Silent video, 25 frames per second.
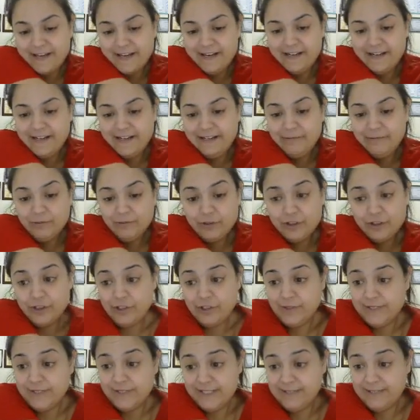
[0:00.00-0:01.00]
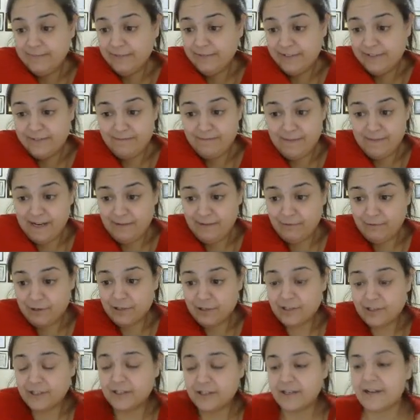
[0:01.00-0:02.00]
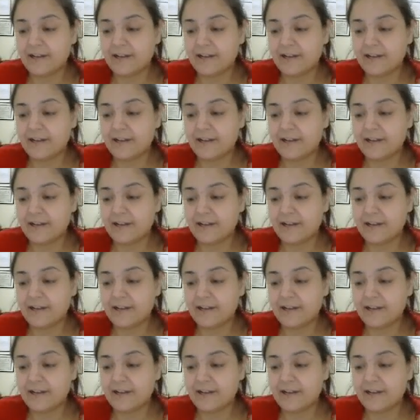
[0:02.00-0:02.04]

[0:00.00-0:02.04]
And I will show you examples of my work.